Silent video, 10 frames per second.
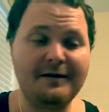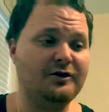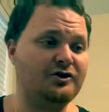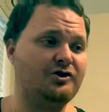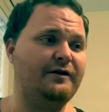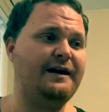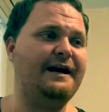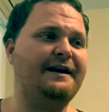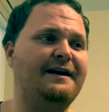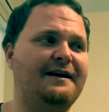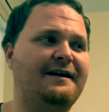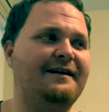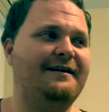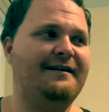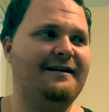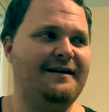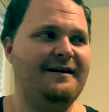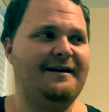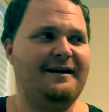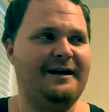So then
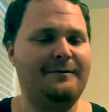he